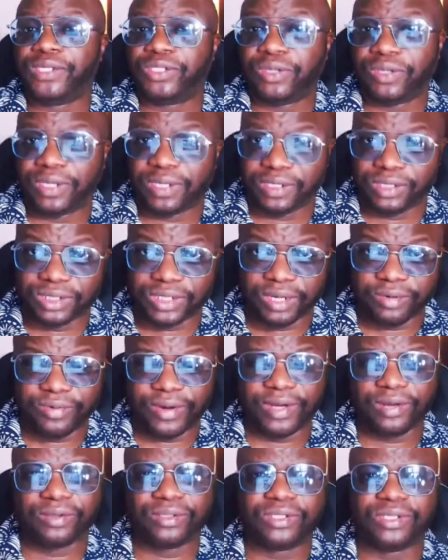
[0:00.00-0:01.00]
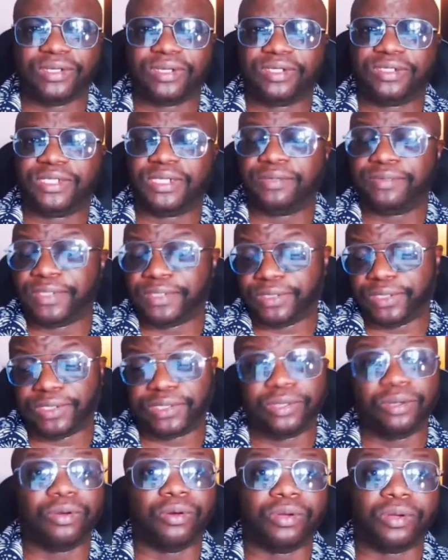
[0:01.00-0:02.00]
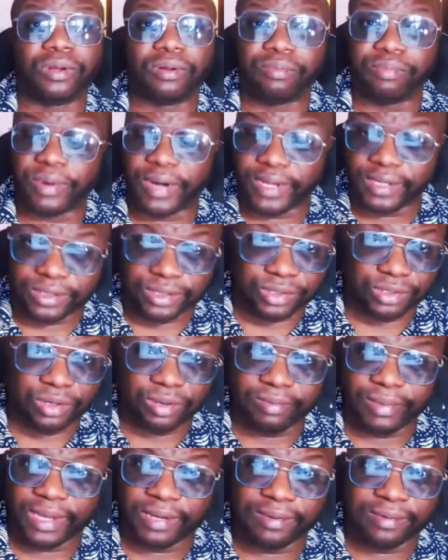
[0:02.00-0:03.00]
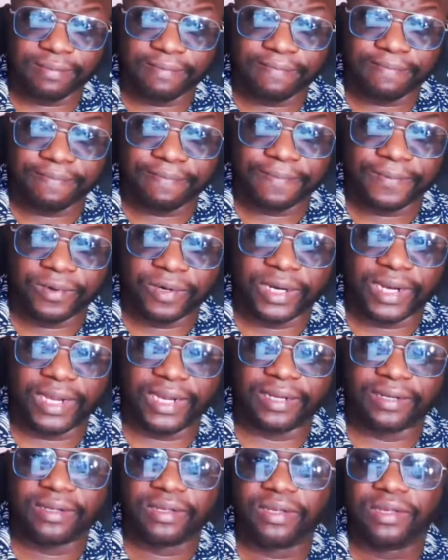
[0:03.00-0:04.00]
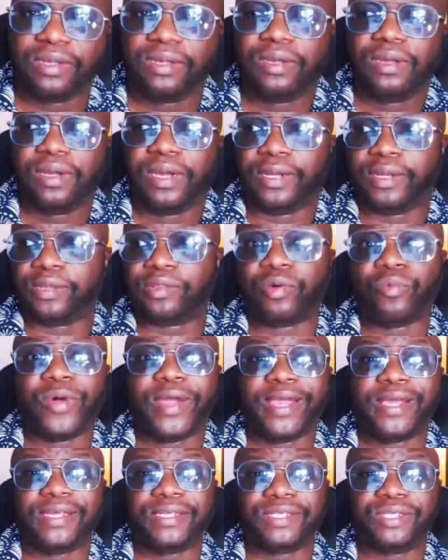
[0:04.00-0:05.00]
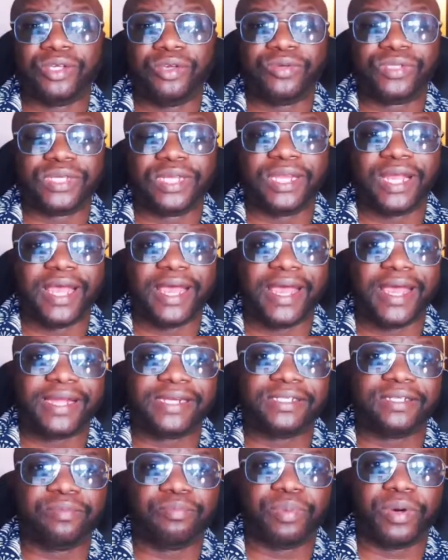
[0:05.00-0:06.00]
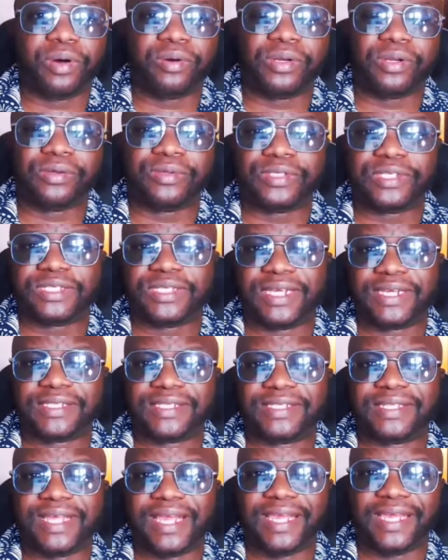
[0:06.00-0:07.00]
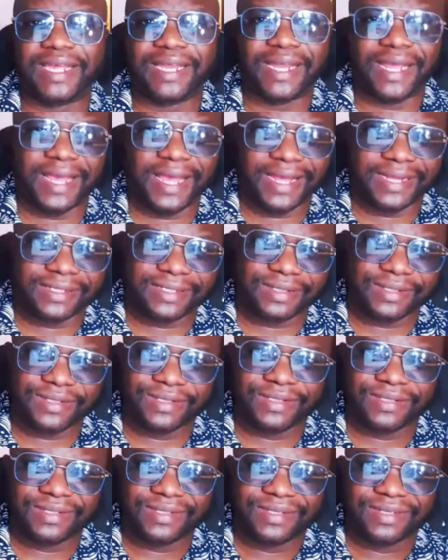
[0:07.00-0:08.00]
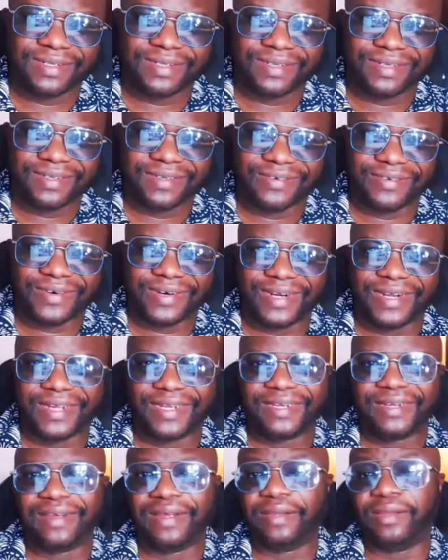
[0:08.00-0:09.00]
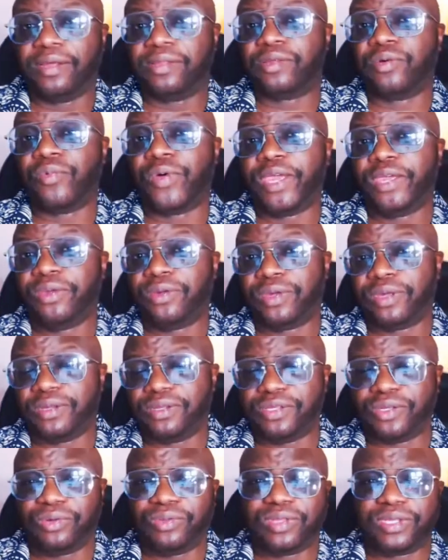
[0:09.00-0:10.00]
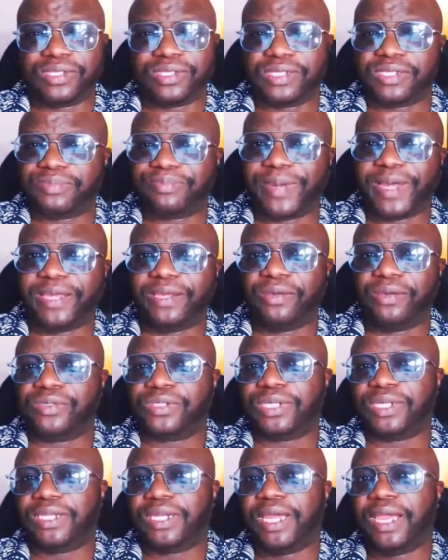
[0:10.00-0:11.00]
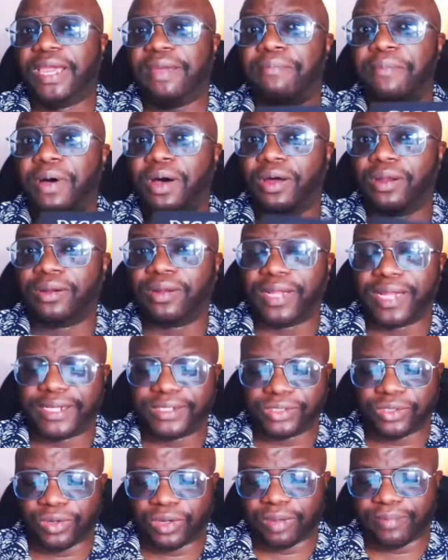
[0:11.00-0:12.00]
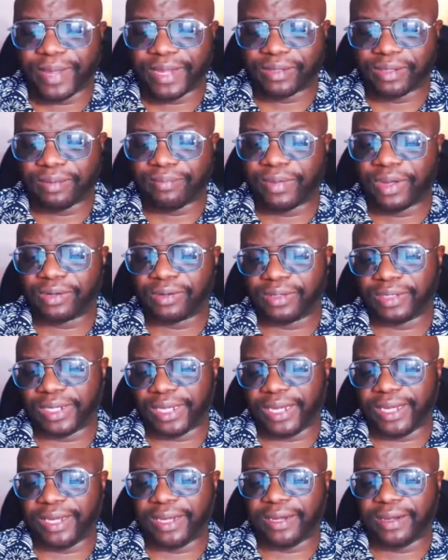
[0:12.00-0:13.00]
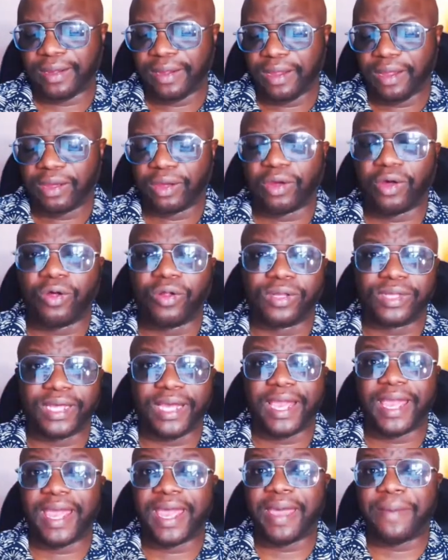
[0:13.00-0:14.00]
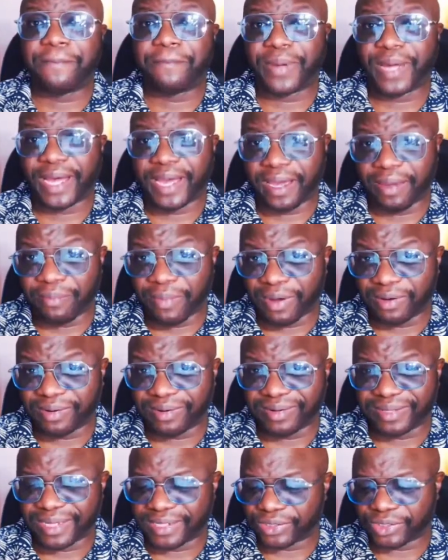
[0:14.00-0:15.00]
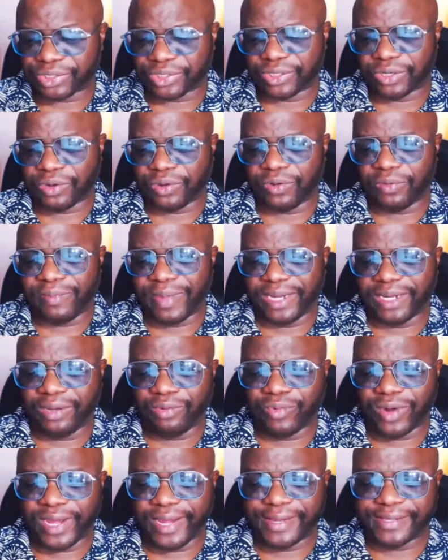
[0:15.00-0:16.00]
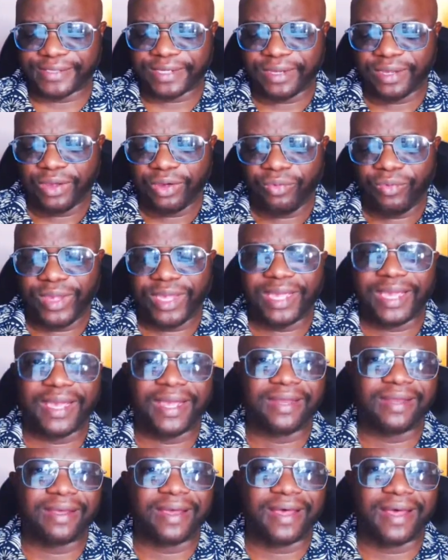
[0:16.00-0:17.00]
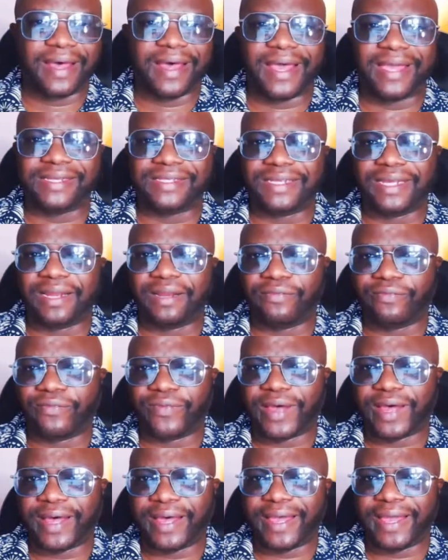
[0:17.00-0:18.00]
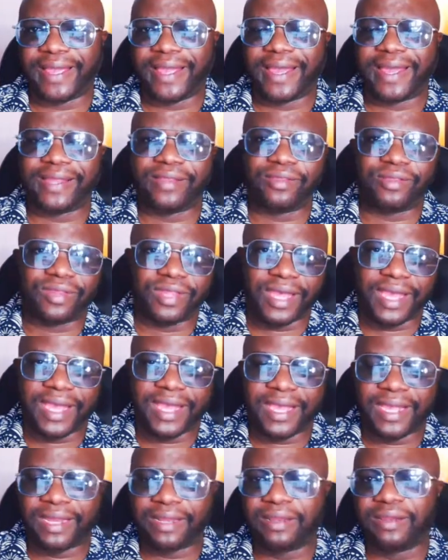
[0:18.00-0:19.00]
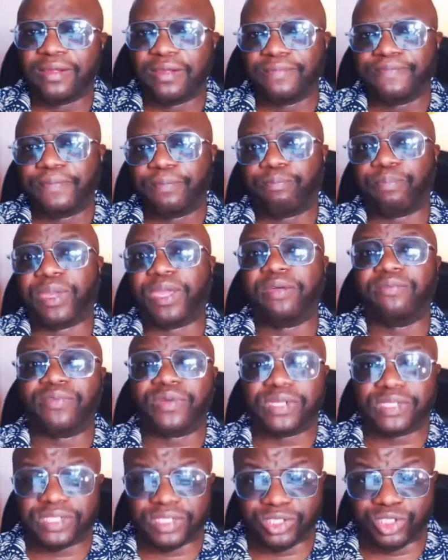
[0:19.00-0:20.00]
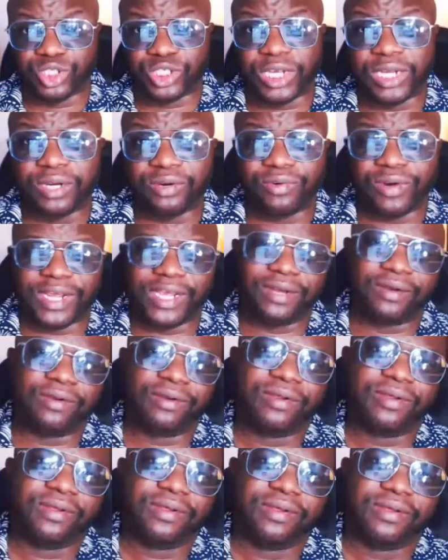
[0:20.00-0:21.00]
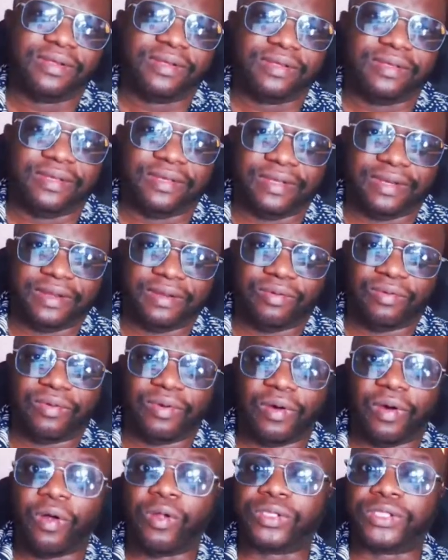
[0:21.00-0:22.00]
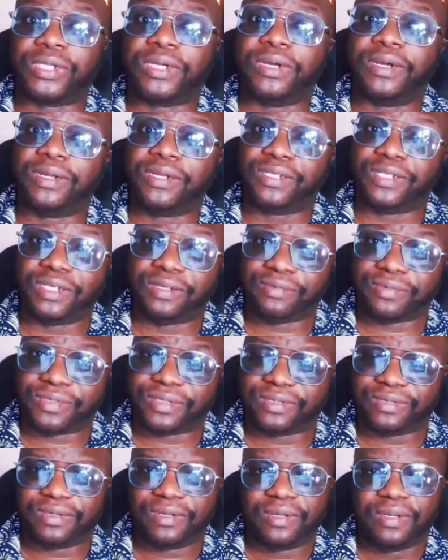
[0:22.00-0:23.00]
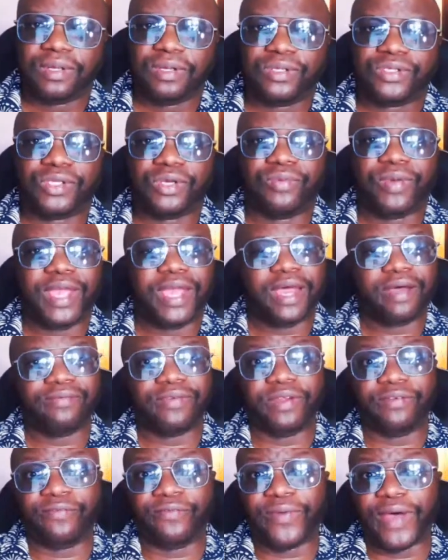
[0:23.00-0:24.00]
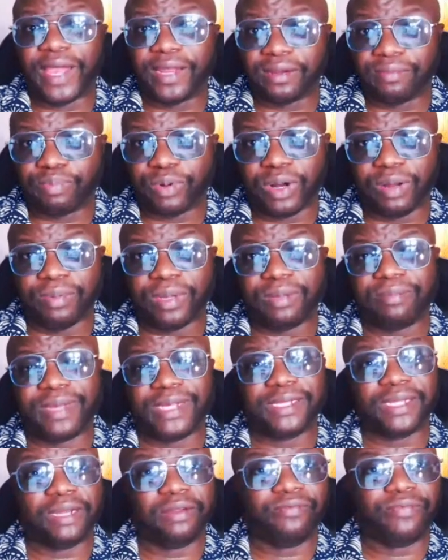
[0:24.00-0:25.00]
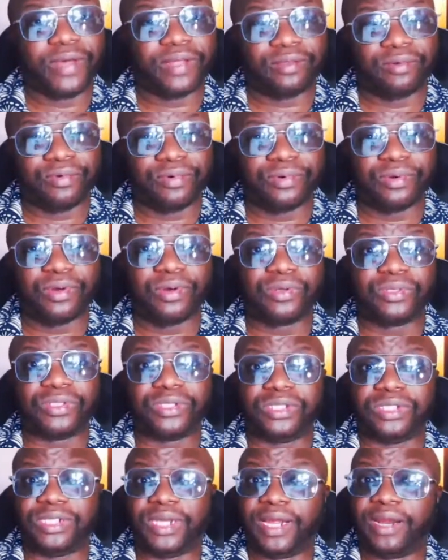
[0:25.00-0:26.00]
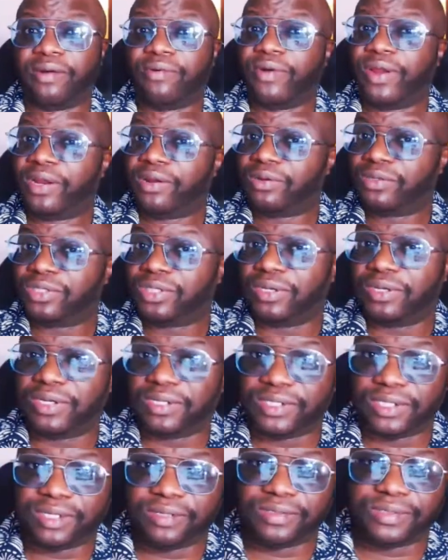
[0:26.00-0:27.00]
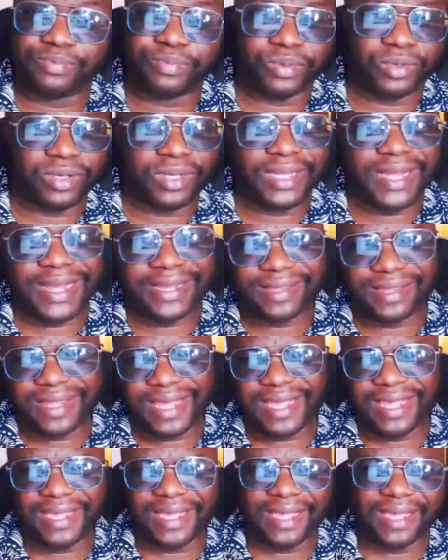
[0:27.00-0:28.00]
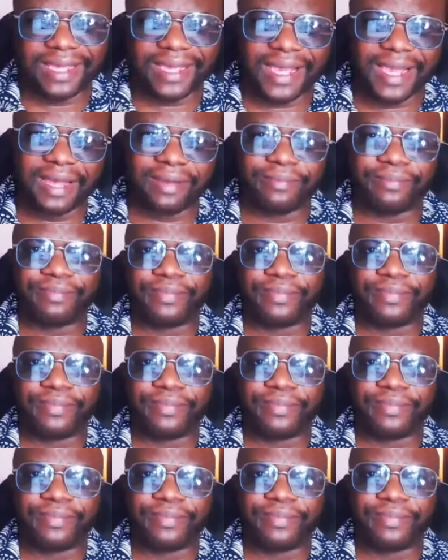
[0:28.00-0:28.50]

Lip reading: you can generate alternatives is just good old brainstorming, right? Another way is using Ed DeBono's 6 thinking hats. All right. Another way you can do this is by using a model. I talk about the model here called the empire model. There's so many ways we can identify and then pivot to generate, alternatives. So we have defined a problem, identify the root cause, generate alternatives, put on that thinking cap,